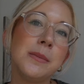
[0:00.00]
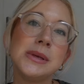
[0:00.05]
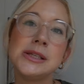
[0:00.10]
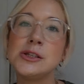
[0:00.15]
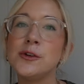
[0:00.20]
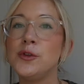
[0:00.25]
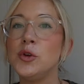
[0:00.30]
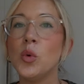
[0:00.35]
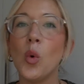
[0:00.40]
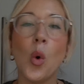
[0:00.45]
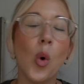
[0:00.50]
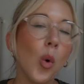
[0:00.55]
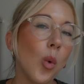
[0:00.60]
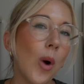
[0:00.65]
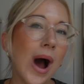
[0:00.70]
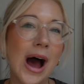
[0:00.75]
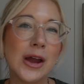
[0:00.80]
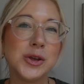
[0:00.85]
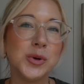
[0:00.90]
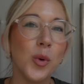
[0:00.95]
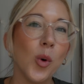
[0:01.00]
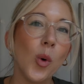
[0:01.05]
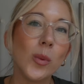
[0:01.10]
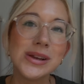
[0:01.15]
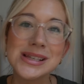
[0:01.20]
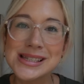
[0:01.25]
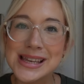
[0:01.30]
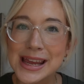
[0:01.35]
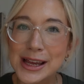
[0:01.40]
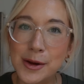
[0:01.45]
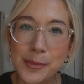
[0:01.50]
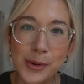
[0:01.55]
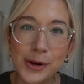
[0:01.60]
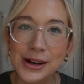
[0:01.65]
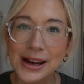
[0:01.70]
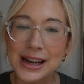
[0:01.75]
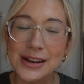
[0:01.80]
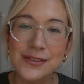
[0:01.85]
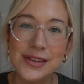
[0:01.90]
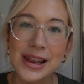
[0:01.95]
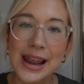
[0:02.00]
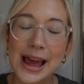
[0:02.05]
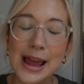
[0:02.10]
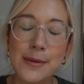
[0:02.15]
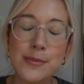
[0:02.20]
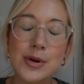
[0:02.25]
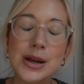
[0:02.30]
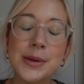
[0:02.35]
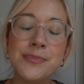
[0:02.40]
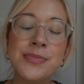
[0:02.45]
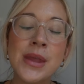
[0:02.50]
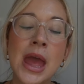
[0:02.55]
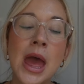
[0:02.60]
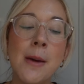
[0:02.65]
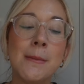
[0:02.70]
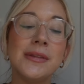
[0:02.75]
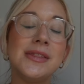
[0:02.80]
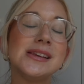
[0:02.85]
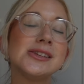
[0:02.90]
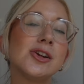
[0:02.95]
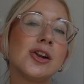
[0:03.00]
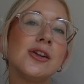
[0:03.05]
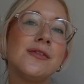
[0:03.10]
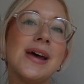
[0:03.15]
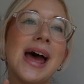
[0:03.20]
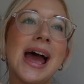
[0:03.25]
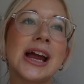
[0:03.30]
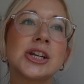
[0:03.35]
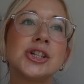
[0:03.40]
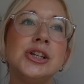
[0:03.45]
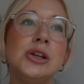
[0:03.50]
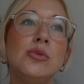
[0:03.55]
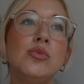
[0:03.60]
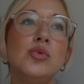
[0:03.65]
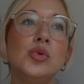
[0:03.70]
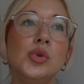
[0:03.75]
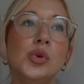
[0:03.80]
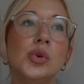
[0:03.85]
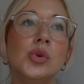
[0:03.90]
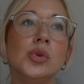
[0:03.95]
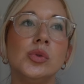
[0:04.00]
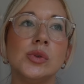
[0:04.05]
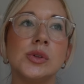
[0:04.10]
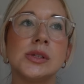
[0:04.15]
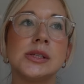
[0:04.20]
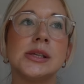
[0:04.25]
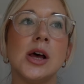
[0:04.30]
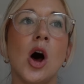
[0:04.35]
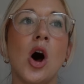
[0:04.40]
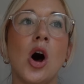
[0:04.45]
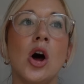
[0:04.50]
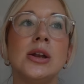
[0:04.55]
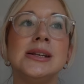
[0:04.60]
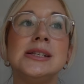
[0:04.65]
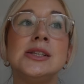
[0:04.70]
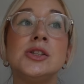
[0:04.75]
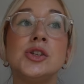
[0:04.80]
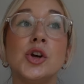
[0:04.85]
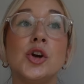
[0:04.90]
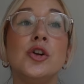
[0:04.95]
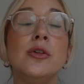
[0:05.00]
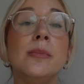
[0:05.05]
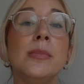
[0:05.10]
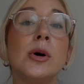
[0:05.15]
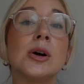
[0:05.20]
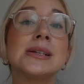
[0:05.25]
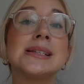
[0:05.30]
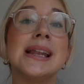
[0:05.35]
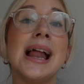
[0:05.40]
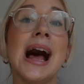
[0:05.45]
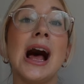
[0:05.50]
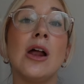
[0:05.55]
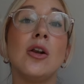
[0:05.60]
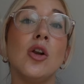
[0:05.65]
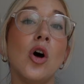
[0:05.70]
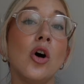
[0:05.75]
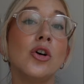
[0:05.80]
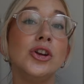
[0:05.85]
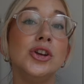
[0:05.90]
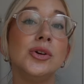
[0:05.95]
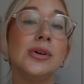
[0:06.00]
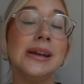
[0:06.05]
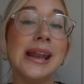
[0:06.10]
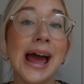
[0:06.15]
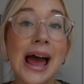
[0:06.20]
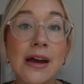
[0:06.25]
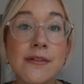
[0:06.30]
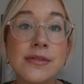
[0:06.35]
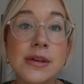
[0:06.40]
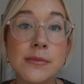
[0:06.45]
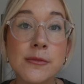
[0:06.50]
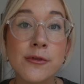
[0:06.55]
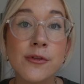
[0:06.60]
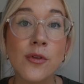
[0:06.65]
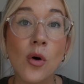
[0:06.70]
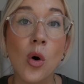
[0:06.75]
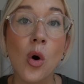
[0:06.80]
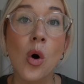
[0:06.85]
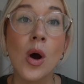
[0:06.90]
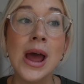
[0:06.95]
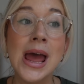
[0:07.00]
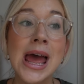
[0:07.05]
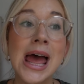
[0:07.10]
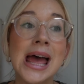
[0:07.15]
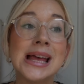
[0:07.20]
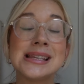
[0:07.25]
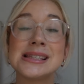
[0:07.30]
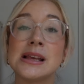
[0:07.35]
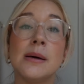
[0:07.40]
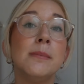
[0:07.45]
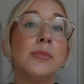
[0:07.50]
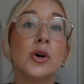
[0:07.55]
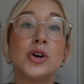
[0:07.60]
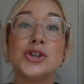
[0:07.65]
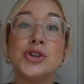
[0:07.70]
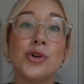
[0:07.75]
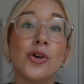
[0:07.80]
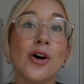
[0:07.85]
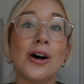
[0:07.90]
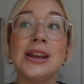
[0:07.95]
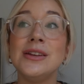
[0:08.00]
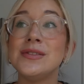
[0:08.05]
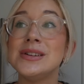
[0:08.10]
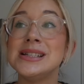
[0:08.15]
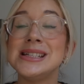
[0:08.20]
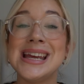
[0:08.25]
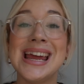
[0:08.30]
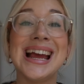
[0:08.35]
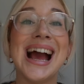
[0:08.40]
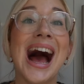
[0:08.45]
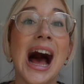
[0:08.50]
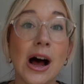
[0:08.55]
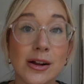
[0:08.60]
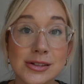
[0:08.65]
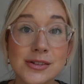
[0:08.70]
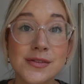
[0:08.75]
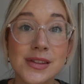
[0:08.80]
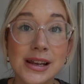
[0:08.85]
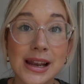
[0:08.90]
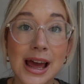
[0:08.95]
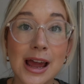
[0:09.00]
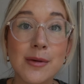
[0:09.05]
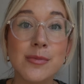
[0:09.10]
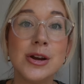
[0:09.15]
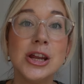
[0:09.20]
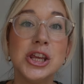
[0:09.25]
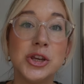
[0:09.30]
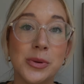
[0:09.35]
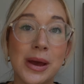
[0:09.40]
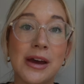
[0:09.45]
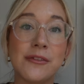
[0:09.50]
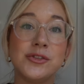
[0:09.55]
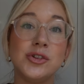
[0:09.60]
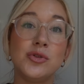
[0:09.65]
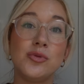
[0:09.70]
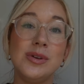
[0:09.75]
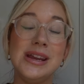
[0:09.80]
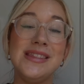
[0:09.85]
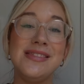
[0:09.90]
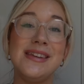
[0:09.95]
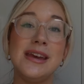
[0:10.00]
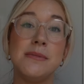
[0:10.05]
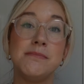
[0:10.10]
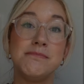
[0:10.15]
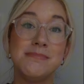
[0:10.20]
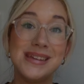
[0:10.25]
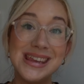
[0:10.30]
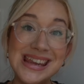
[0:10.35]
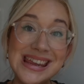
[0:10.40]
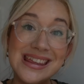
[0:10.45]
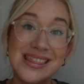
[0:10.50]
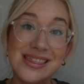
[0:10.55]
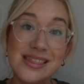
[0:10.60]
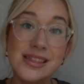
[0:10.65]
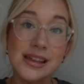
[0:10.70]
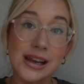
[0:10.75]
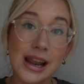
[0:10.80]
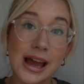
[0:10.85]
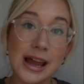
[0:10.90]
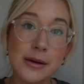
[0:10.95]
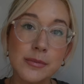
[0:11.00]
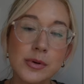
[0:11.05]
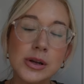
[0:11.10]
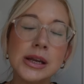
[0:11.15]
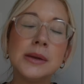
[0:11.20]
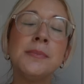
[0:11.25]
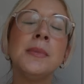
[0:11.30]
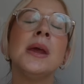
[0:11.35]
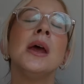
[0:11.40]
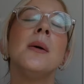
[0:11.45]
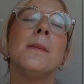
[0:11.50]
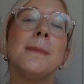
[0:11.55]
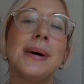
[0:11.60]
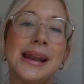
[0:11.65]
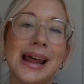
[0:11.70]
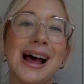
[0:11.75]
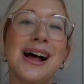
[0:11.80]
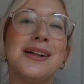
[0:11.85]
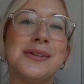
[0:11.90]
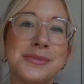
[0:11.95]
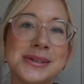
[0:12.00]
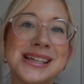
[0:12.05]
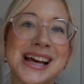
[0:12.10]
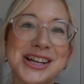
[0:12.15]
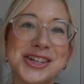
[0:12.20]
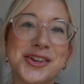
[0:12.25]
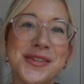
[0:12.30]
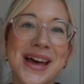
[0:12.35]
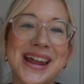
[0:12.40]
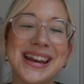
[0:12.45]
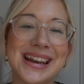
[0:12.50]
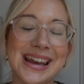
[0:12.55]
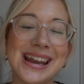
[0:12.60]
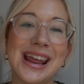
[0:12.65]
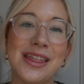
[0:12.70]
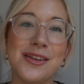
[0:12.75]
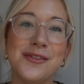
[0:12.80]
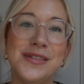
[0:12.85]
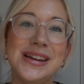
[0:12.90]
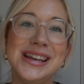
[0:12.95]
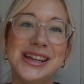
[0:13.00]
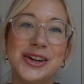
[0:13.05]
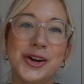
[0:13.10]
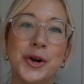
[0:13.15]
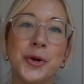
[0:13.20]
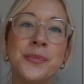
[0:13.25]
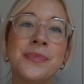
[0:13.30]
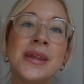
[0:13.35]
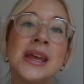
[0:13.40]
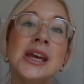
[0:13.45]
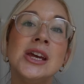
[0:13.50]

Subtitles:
as how you always take a book out of the library, but there's a lot of actually rules on certain books and how long you can have them for. Some books you can't even take out of the library, you have to read them in the library, but I'll touch on that in another video.